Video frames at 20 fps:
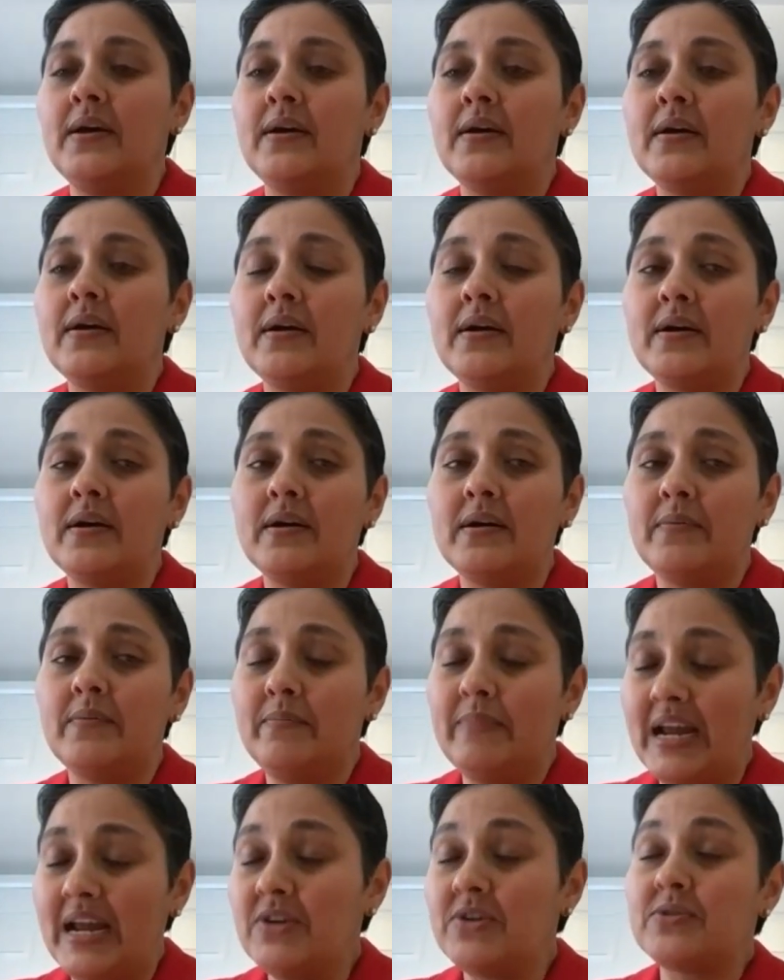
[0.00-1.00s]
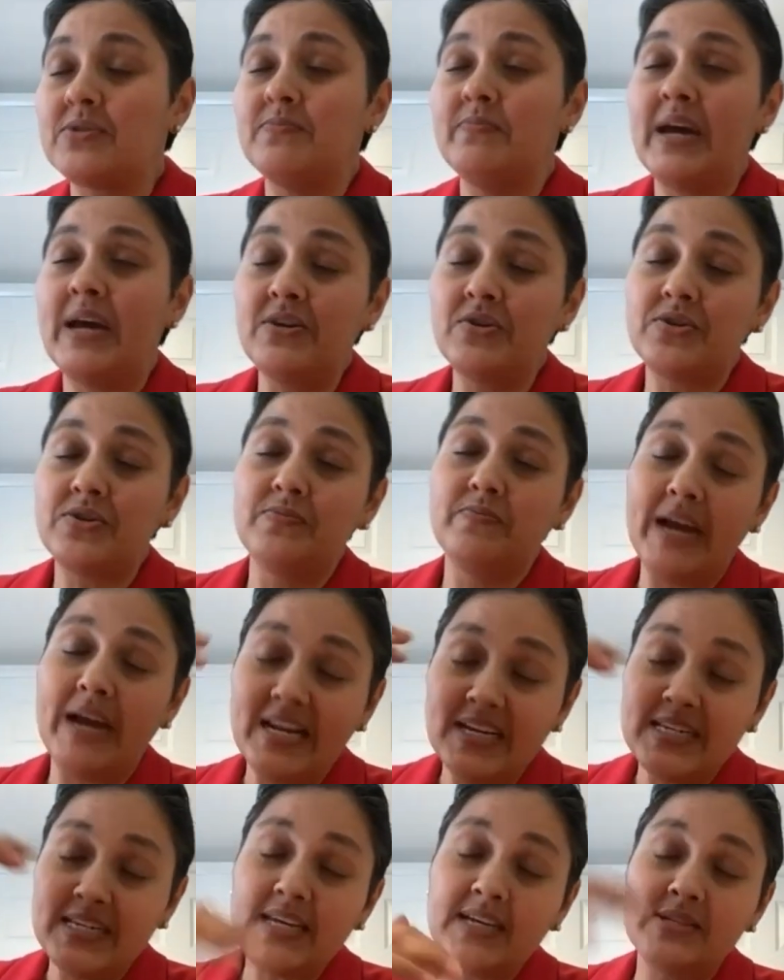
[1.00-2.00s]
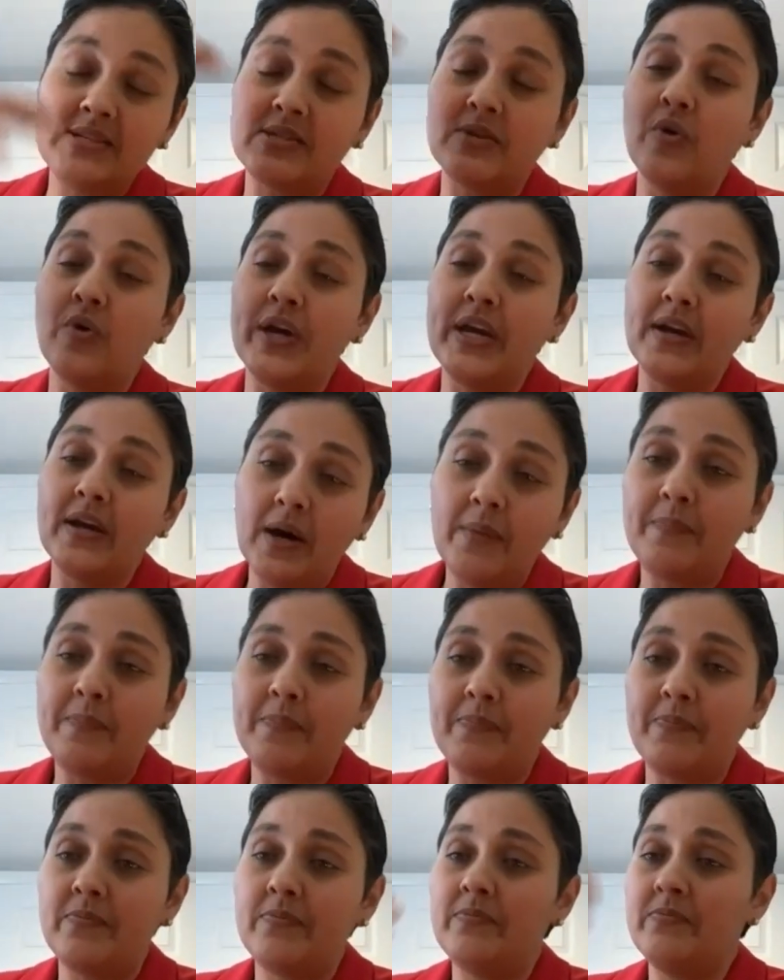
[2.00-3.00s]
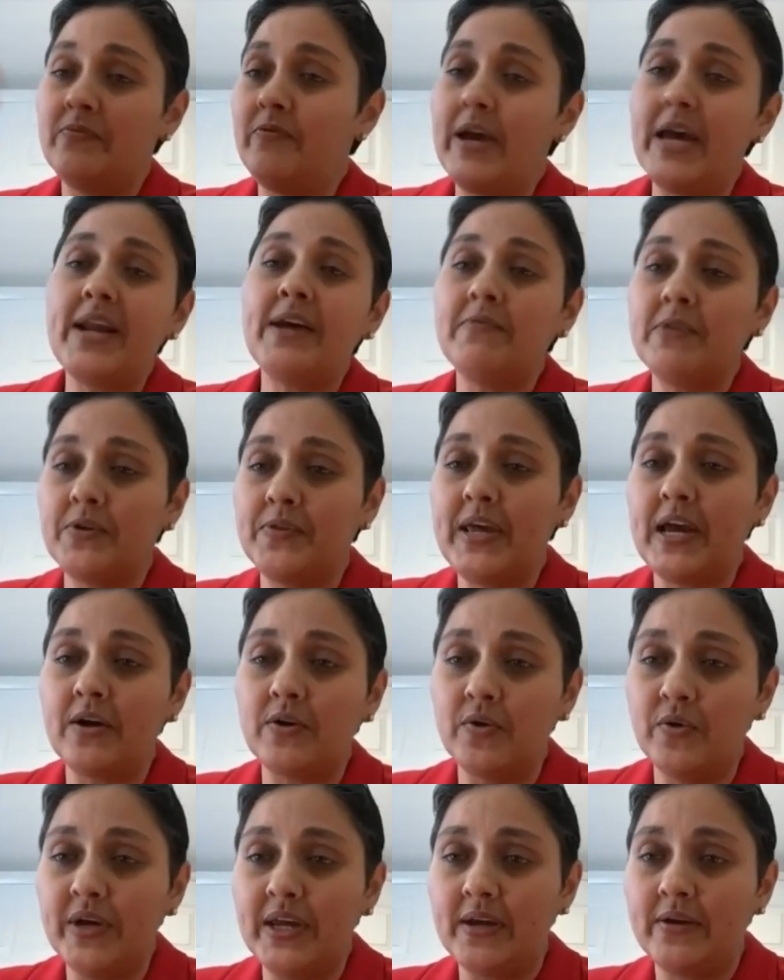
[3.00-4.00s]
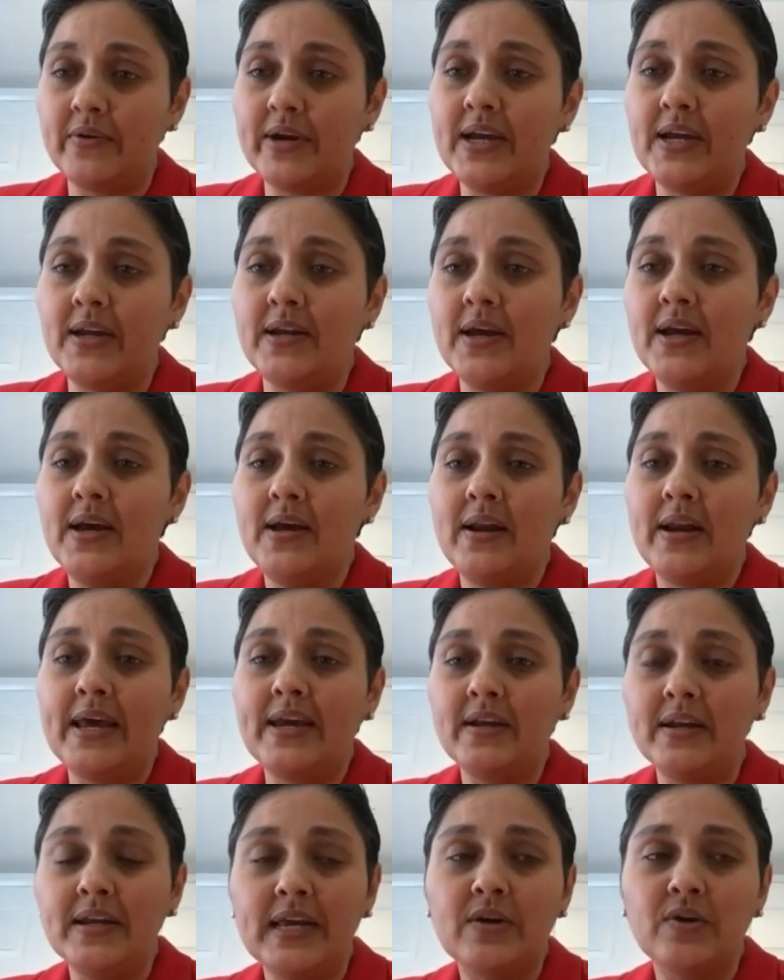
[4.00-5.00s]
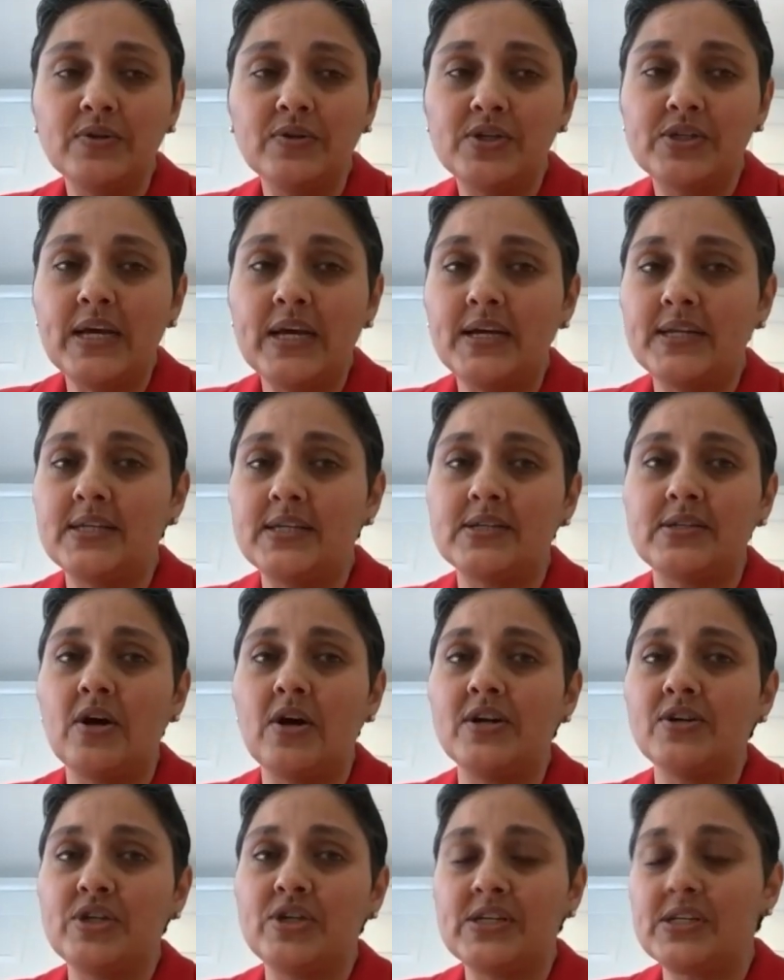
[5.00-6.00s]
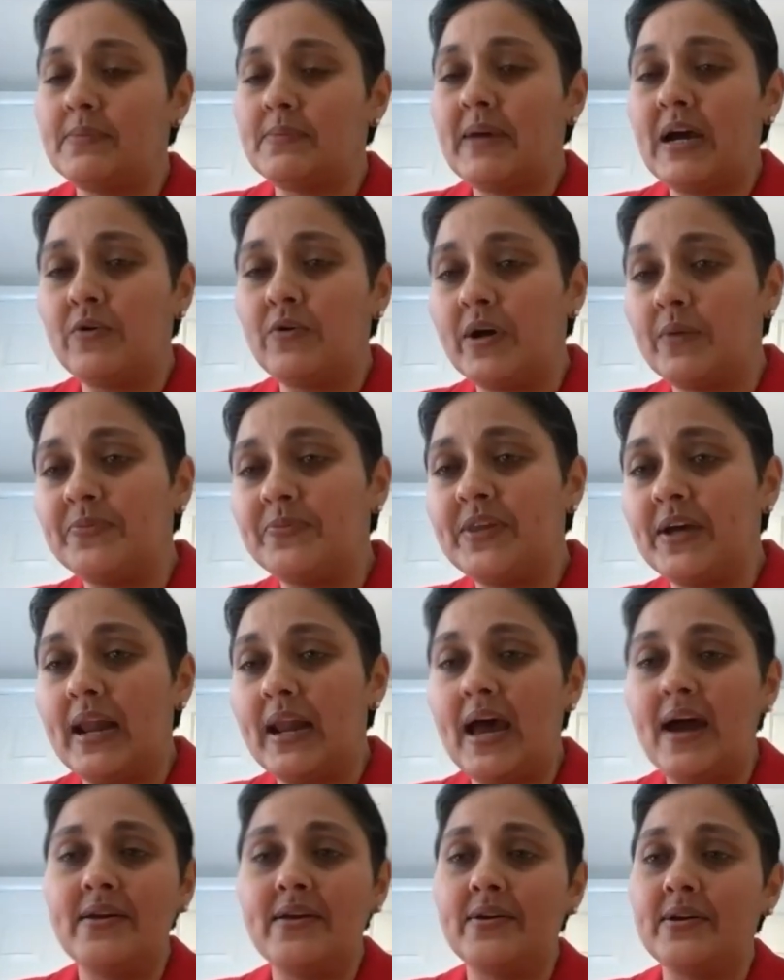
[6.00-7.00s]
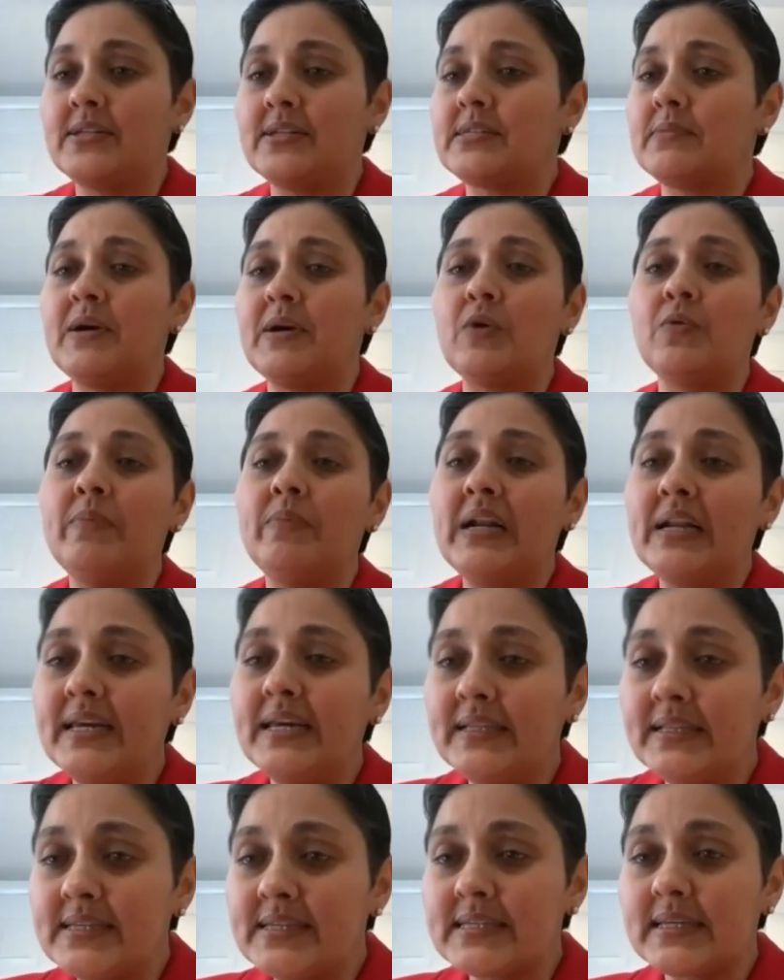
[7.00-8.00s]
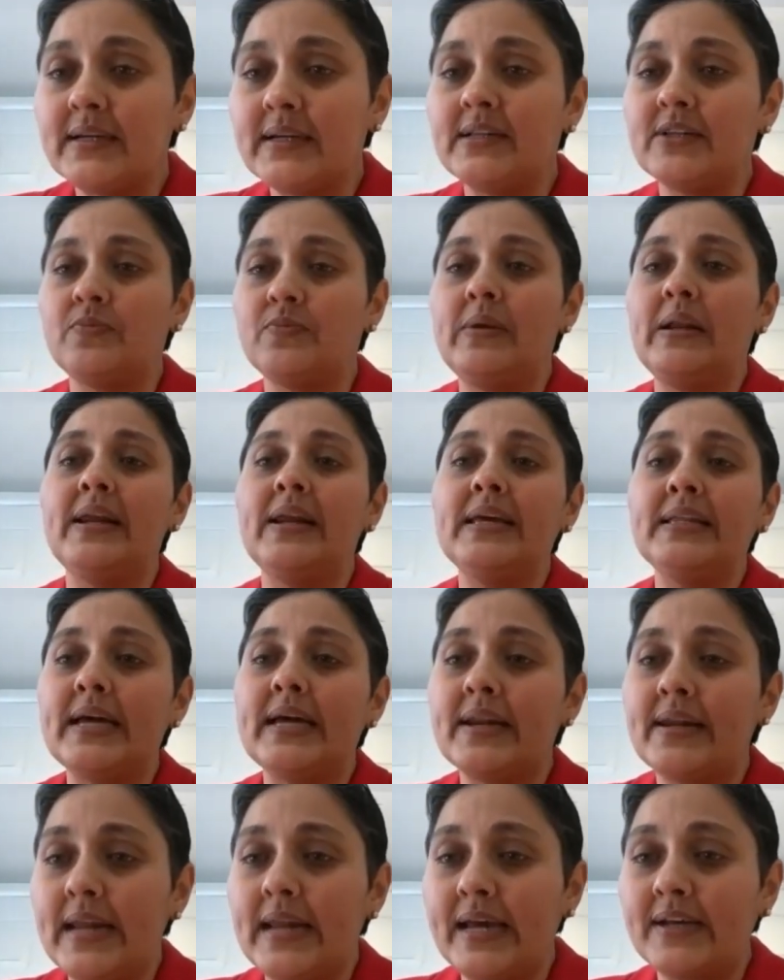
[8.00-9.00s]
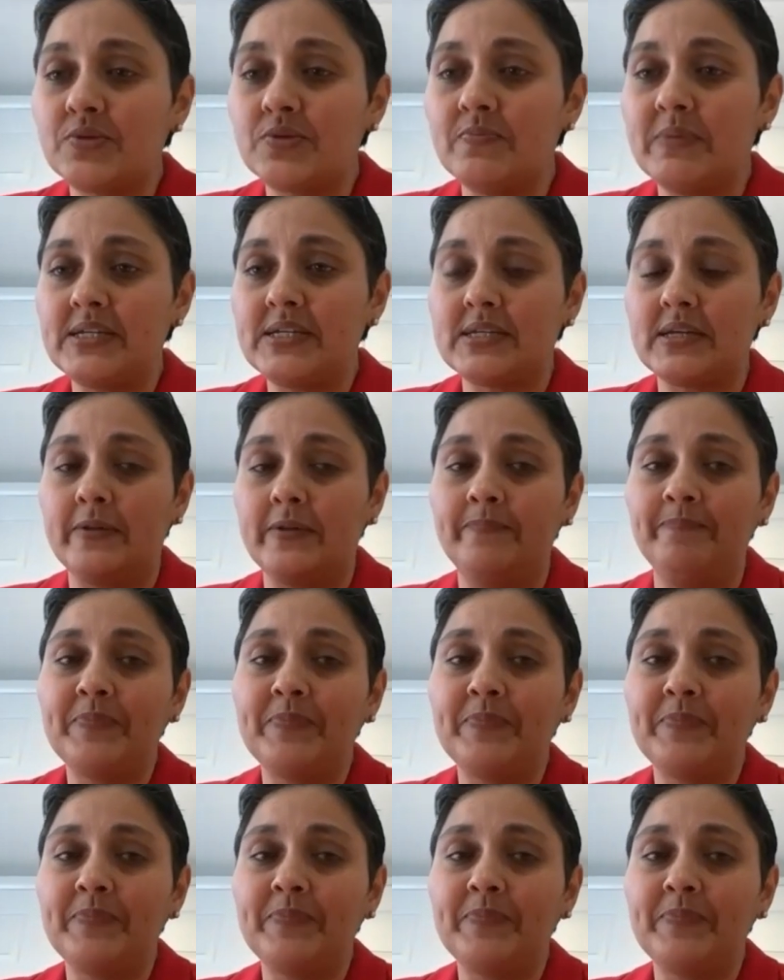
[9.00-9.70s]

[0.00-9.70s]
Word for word: uh, men- men- mentees going up wherever they are going, right? Like Nikun says, it's not just about up the ladder, it's about building the skills, building that next muscle.